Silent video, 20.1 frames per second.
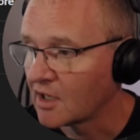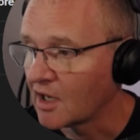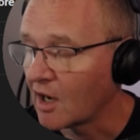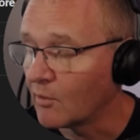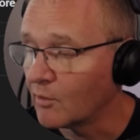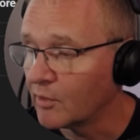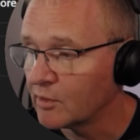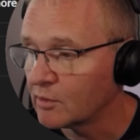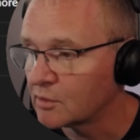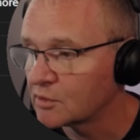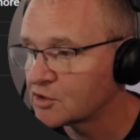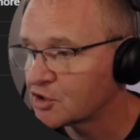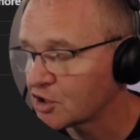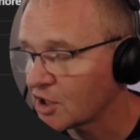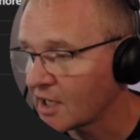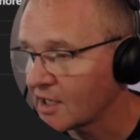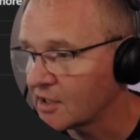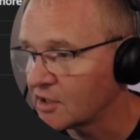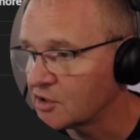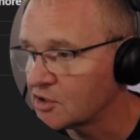and we will
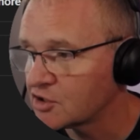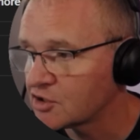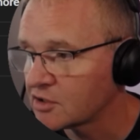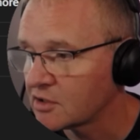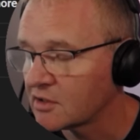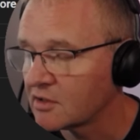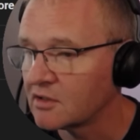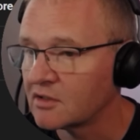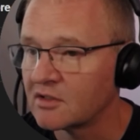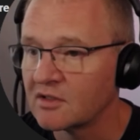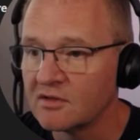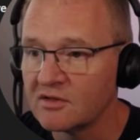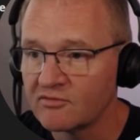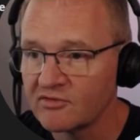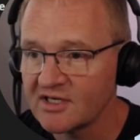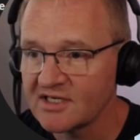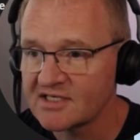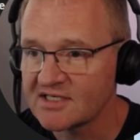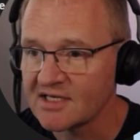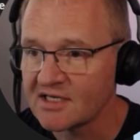change the
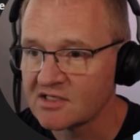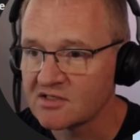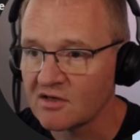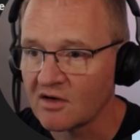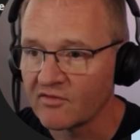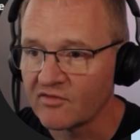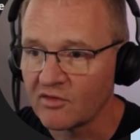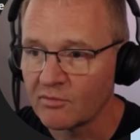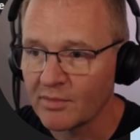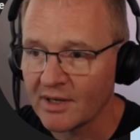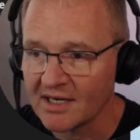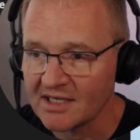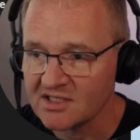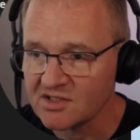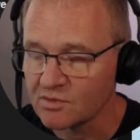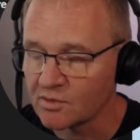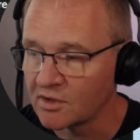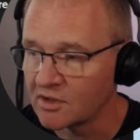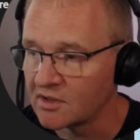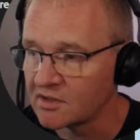reset of the
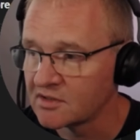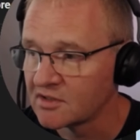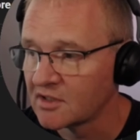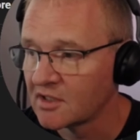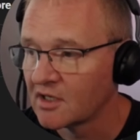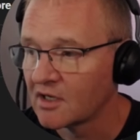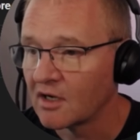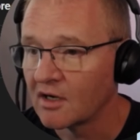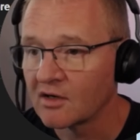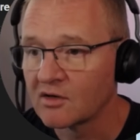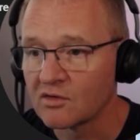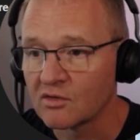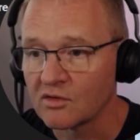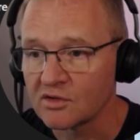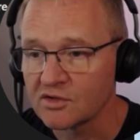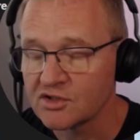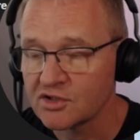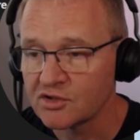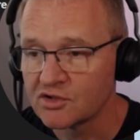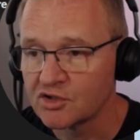password
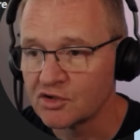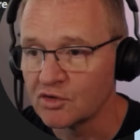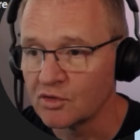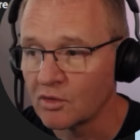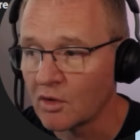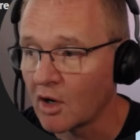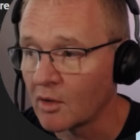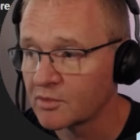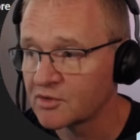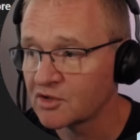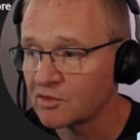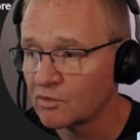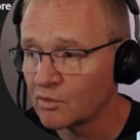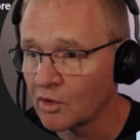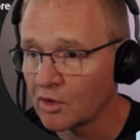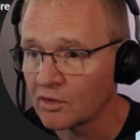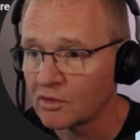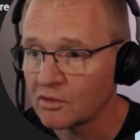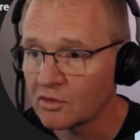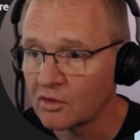across to option
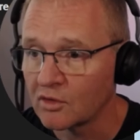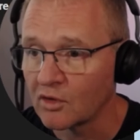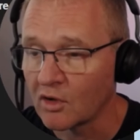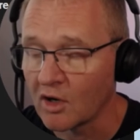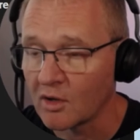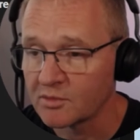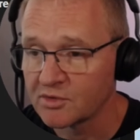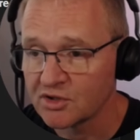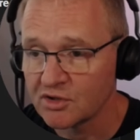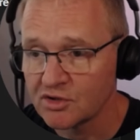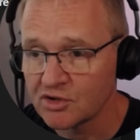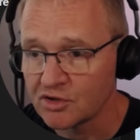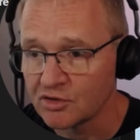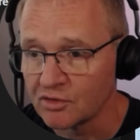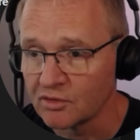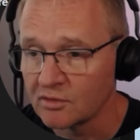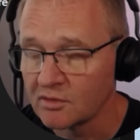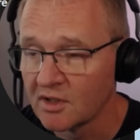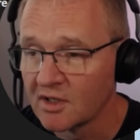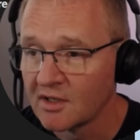one or option
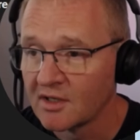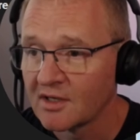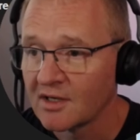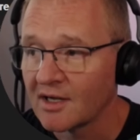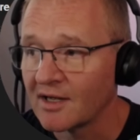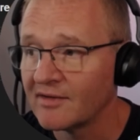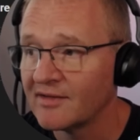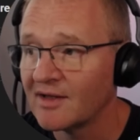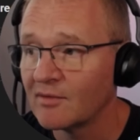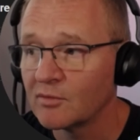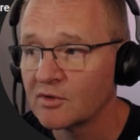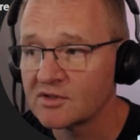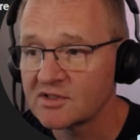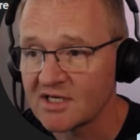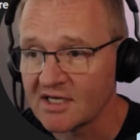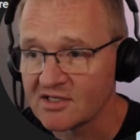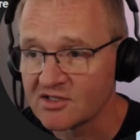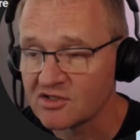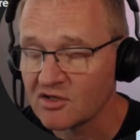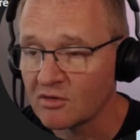two, and then we'll
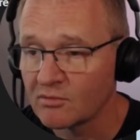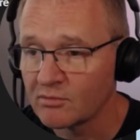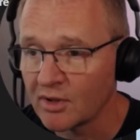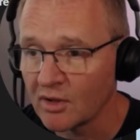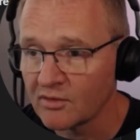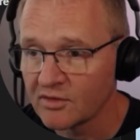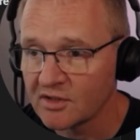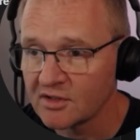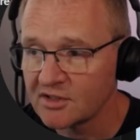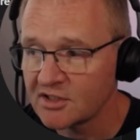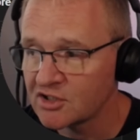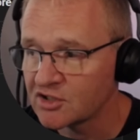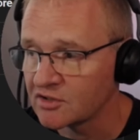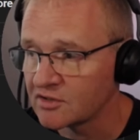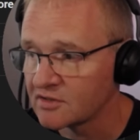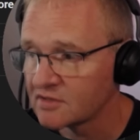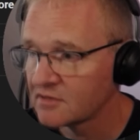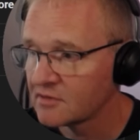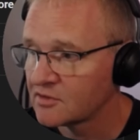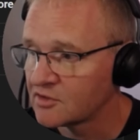test on both
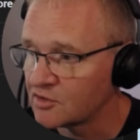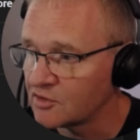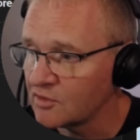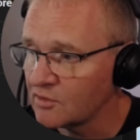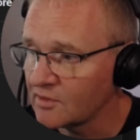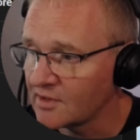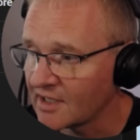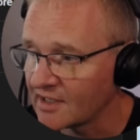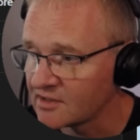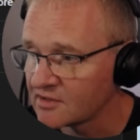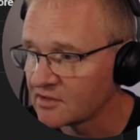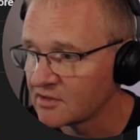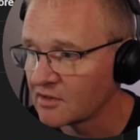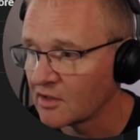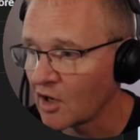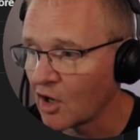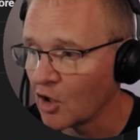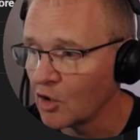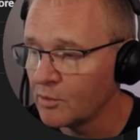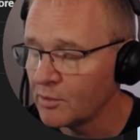conditions. To do that,
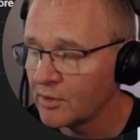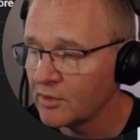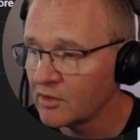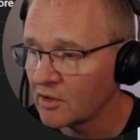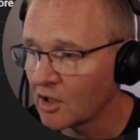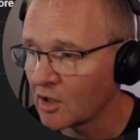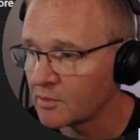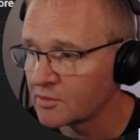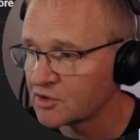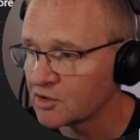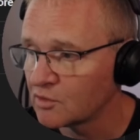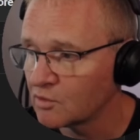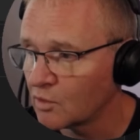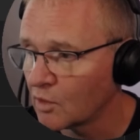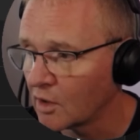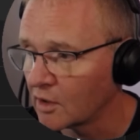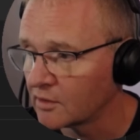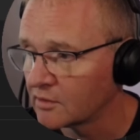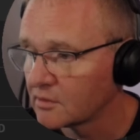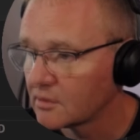open option
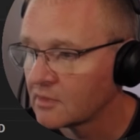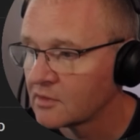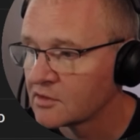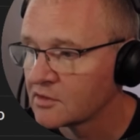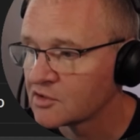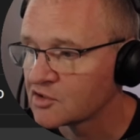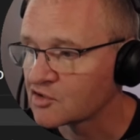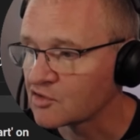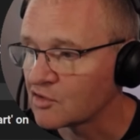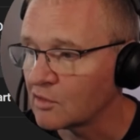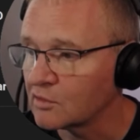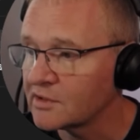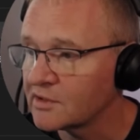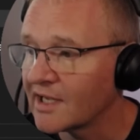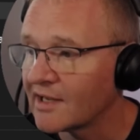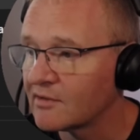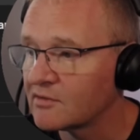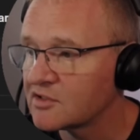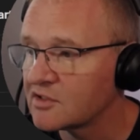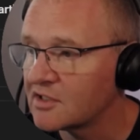one. Scroll
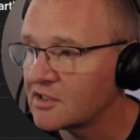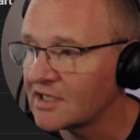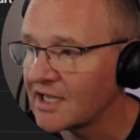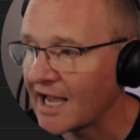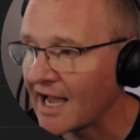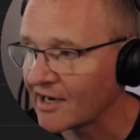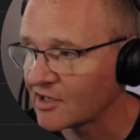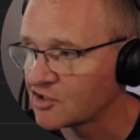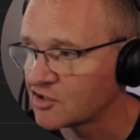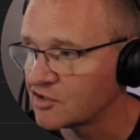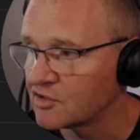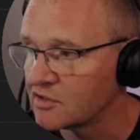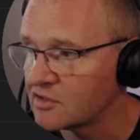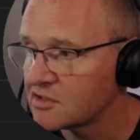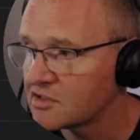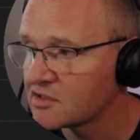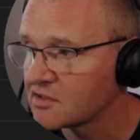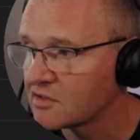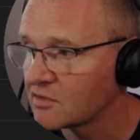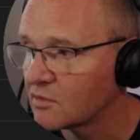down to the
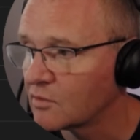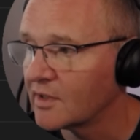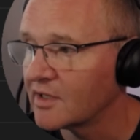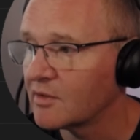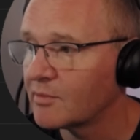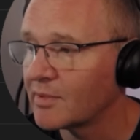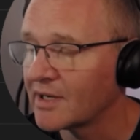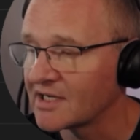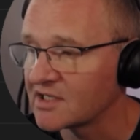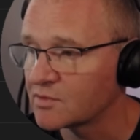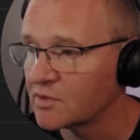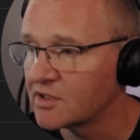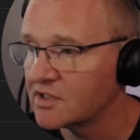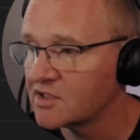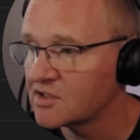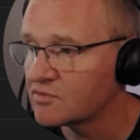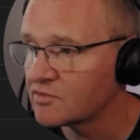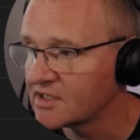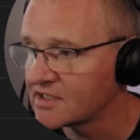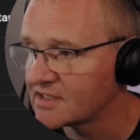actions where the password
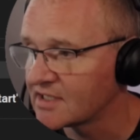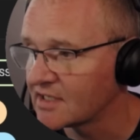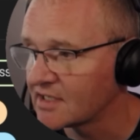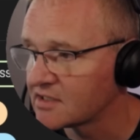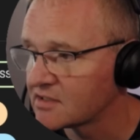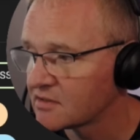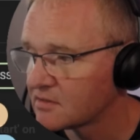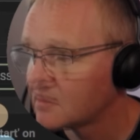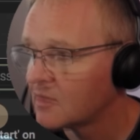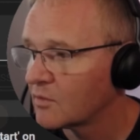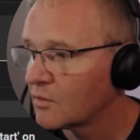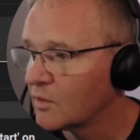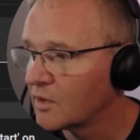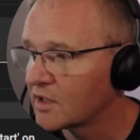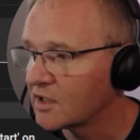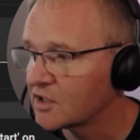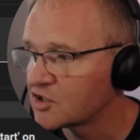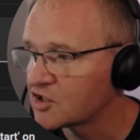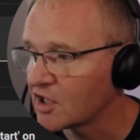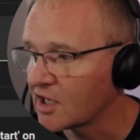is reset. We're
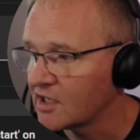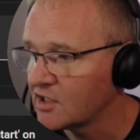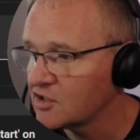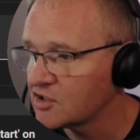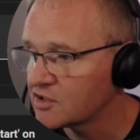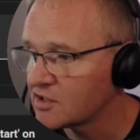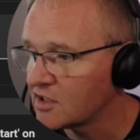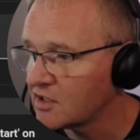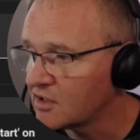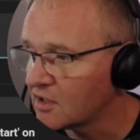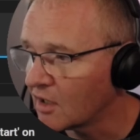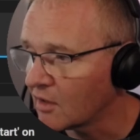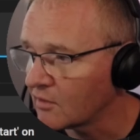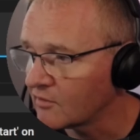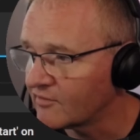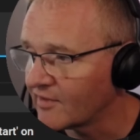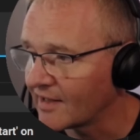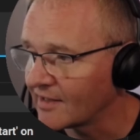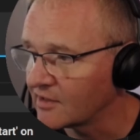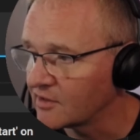going to change the null
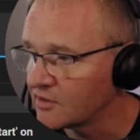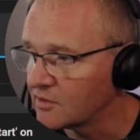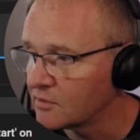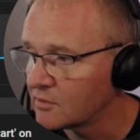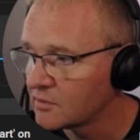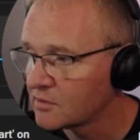value